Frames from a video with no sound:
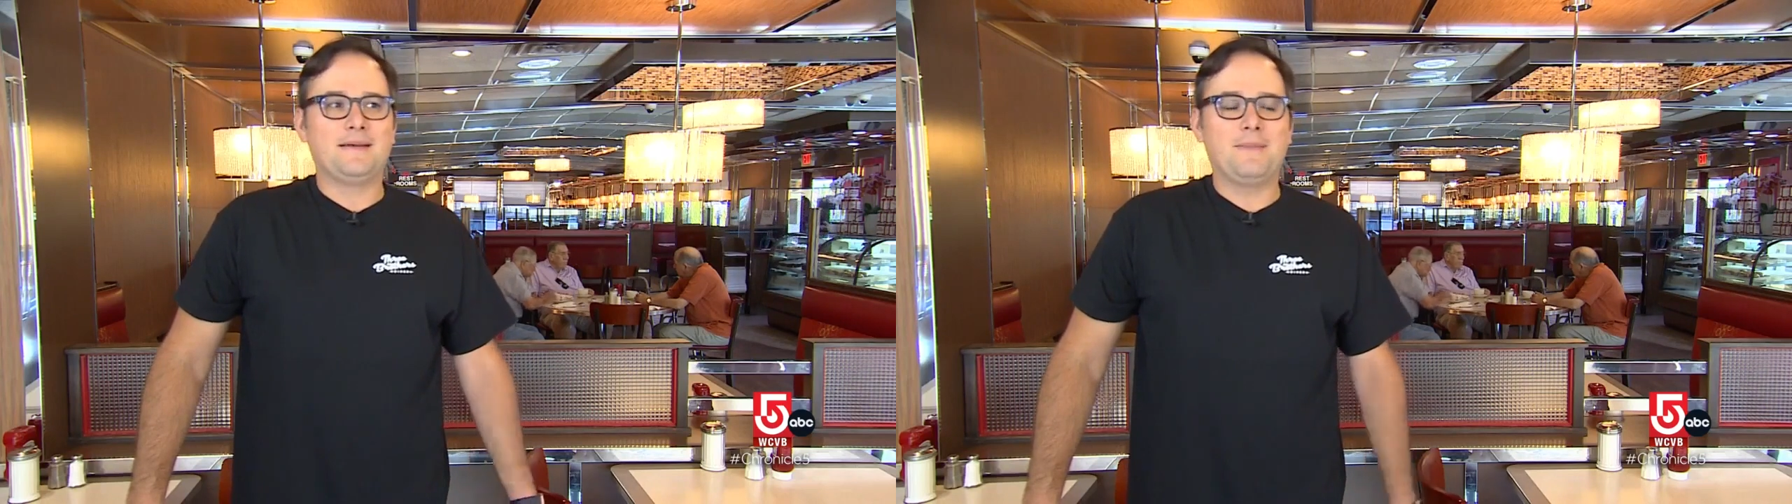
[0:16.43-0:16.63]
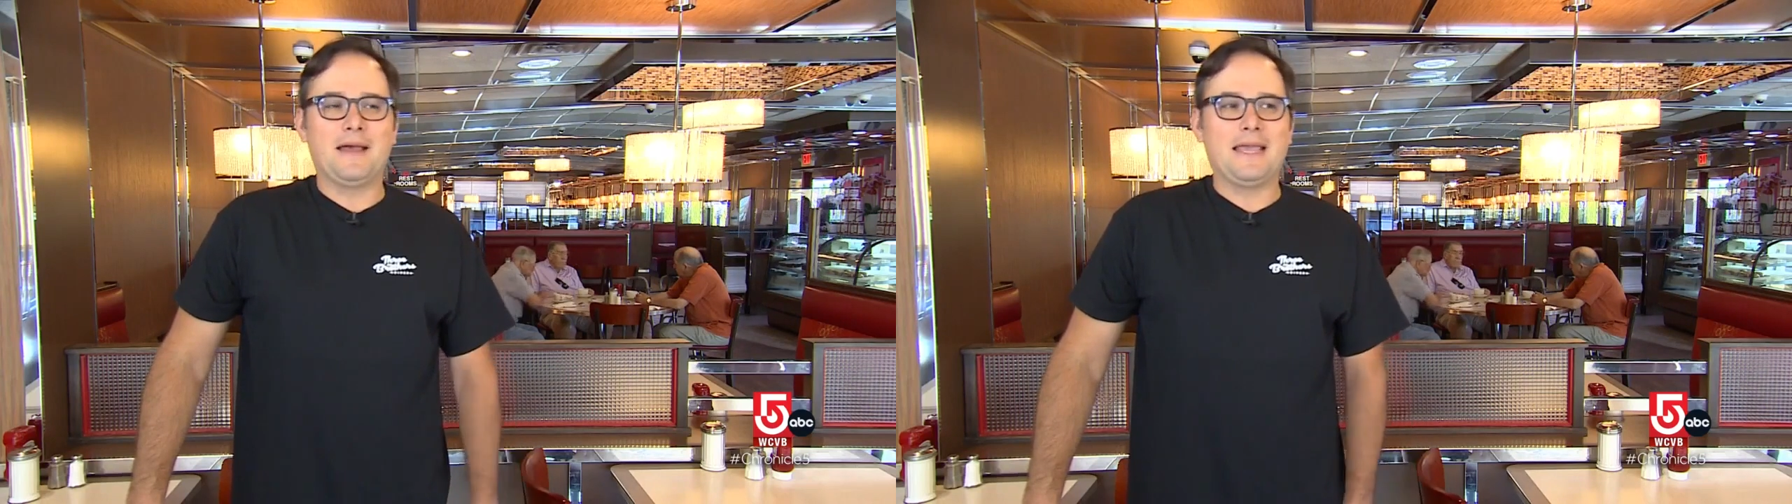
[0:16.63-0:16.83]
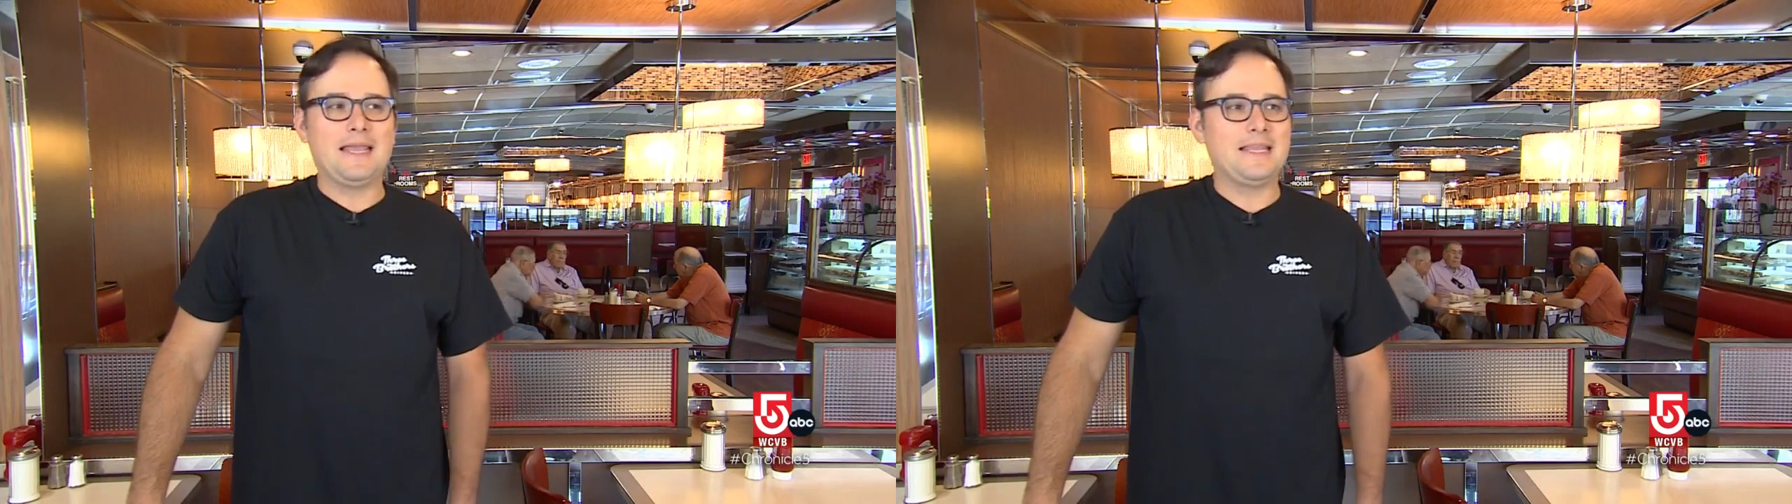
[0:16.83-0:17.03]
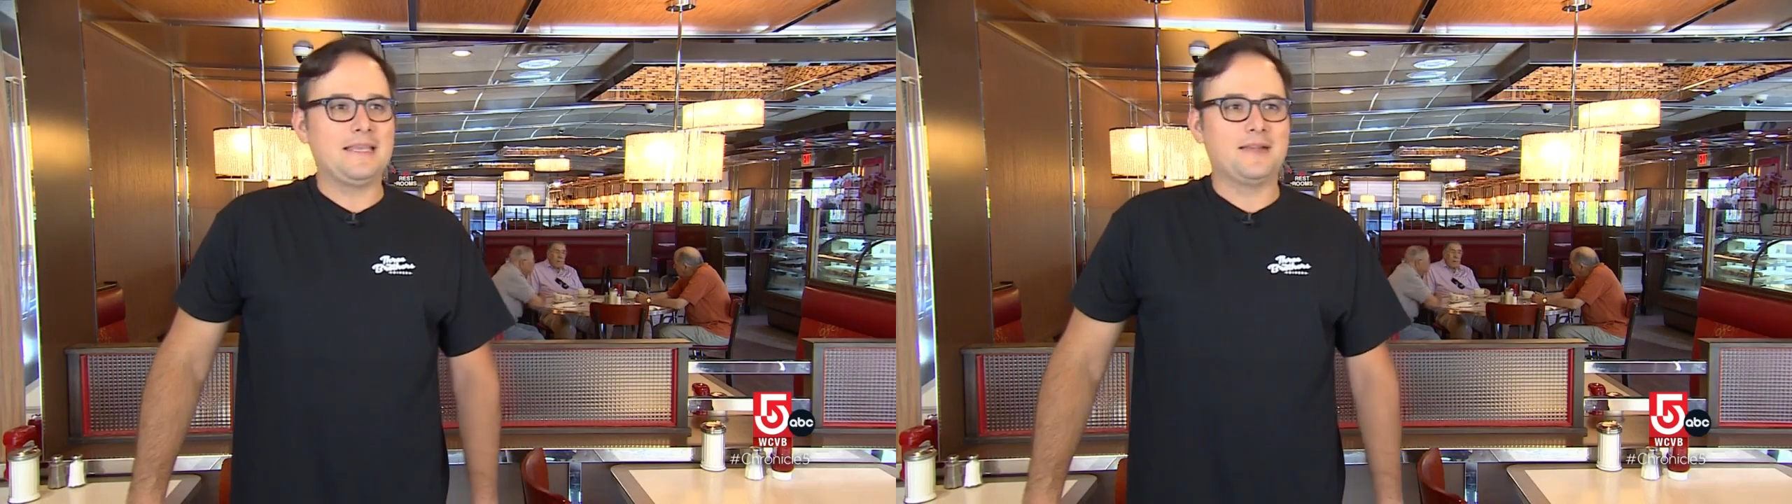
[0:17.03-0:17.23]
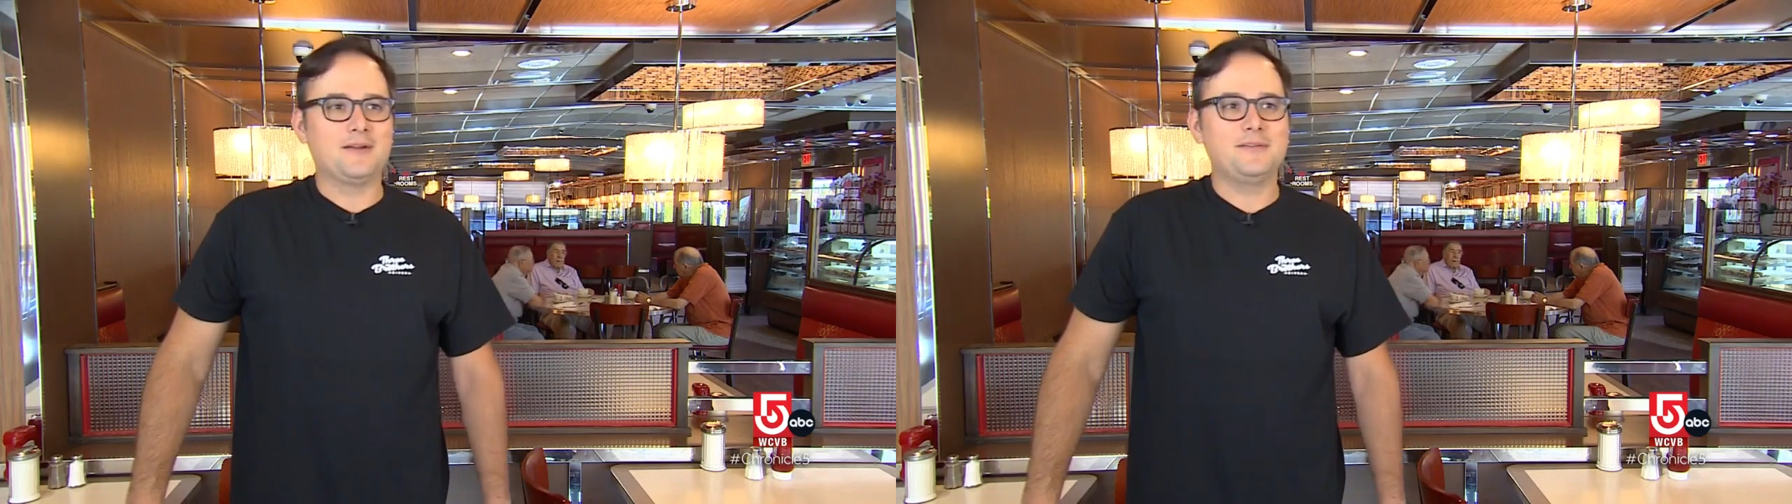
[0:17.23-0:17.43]
about 80
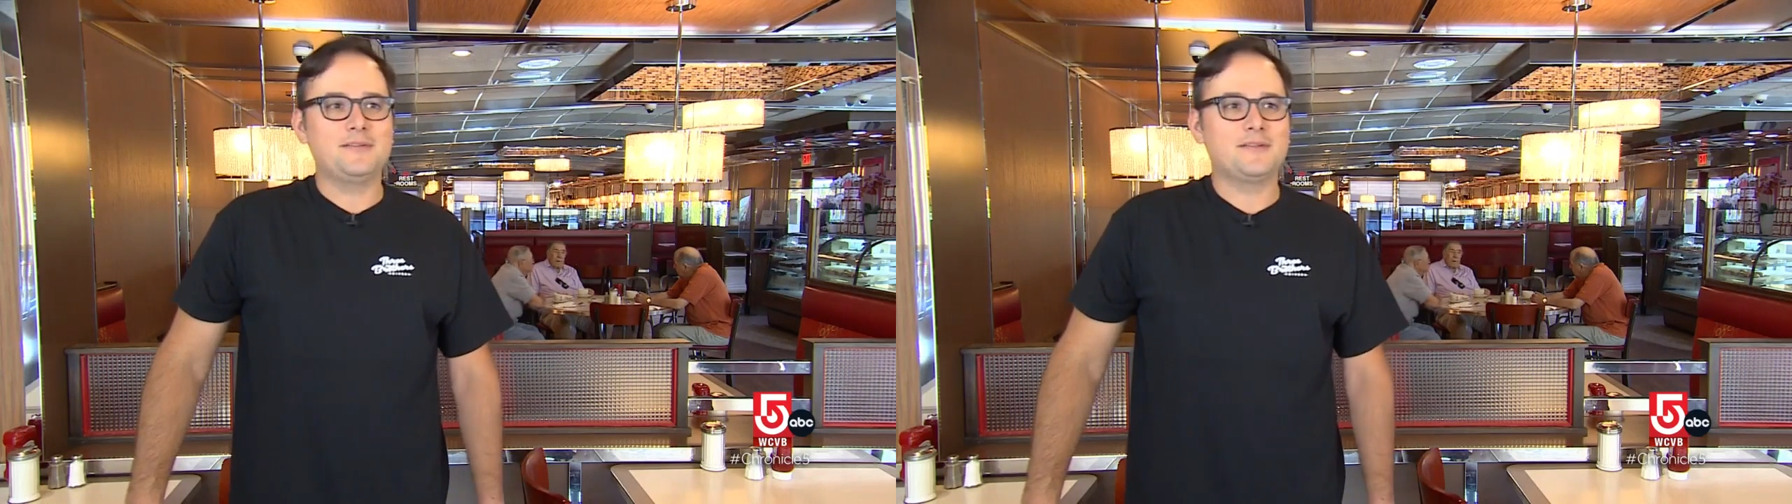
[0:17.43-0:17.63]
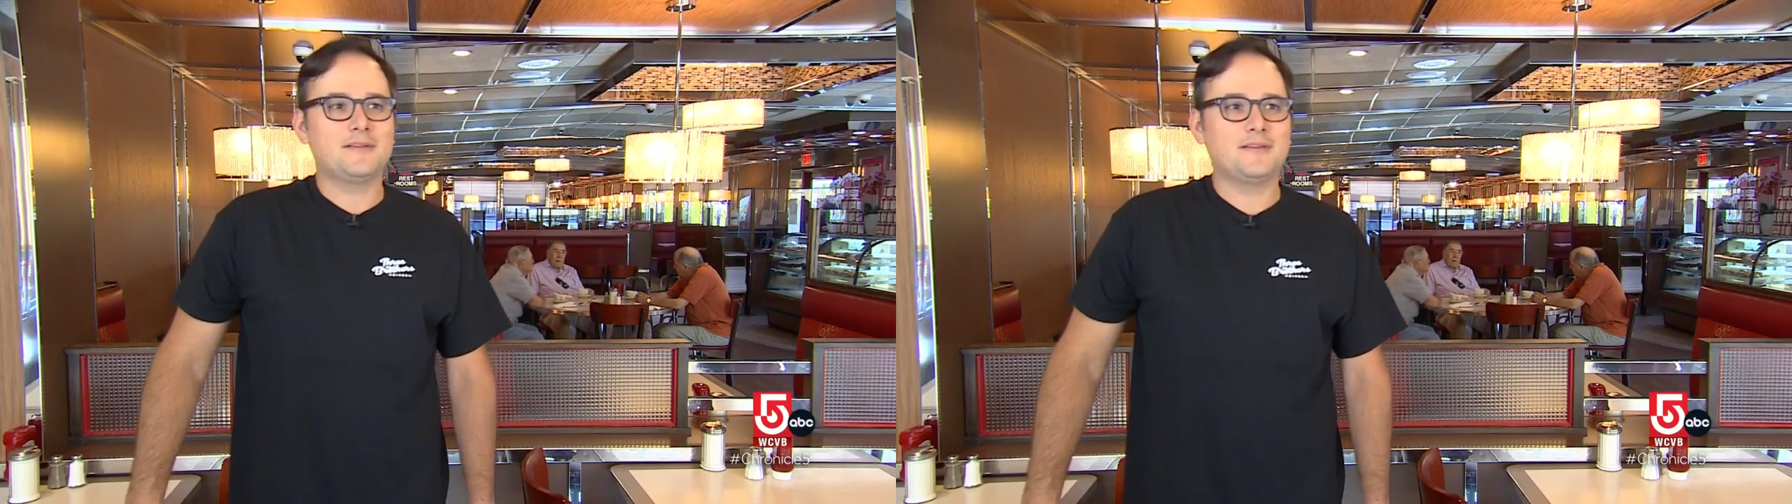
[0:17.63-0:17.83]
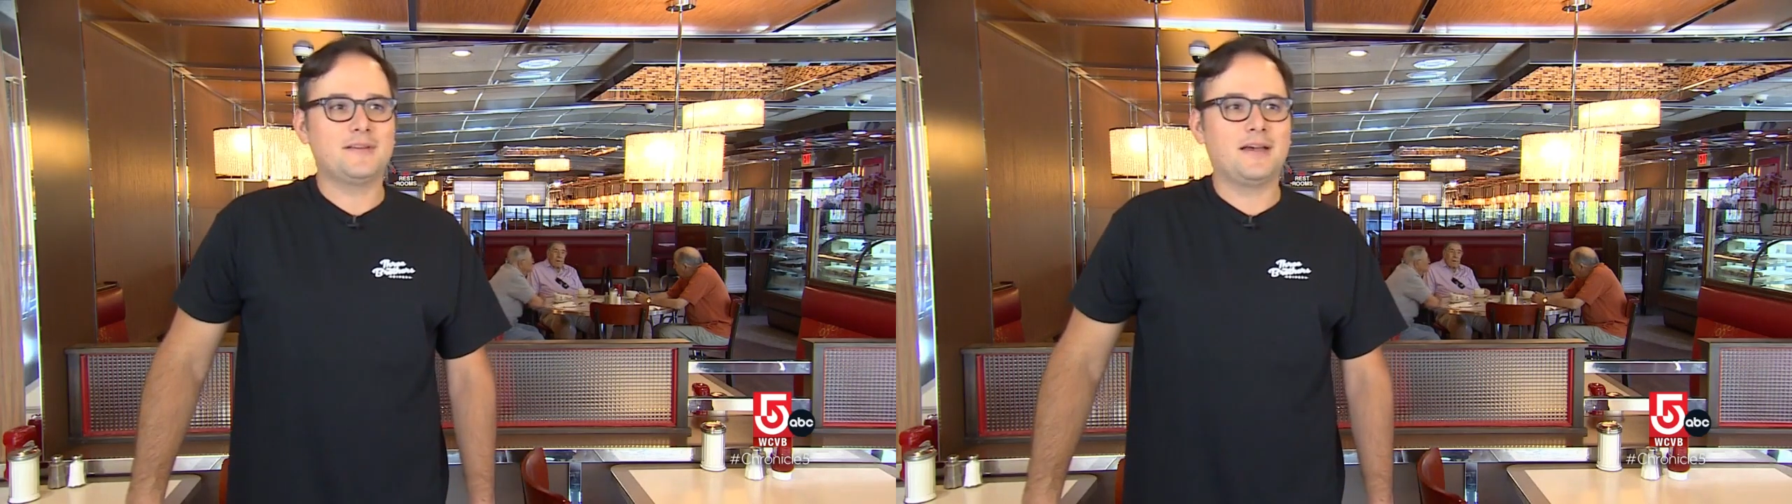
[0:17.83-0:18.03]
years.